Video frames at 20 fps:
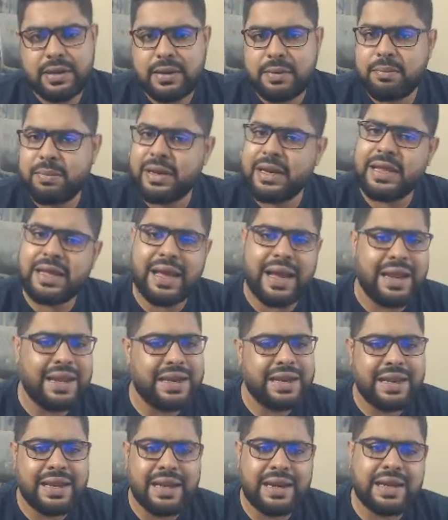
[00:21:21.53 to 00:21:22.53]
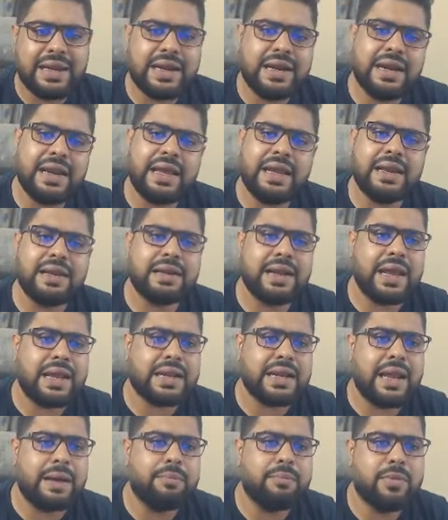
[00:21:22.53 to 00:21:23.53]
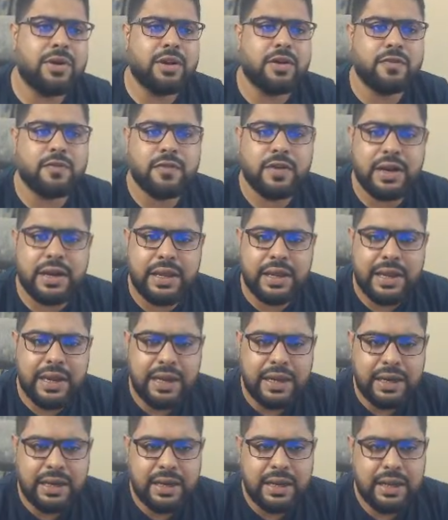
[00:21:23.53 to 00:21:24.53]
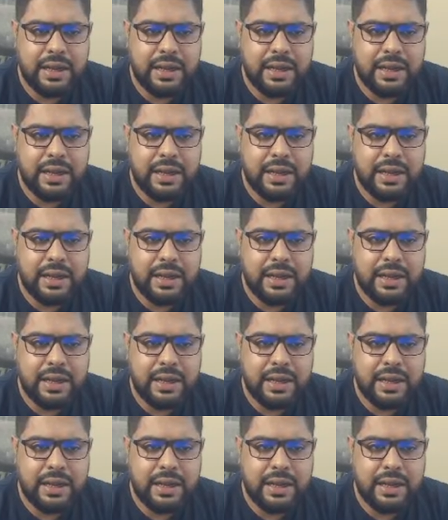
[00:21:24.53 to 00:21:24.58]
Meaning I need green, like number of green,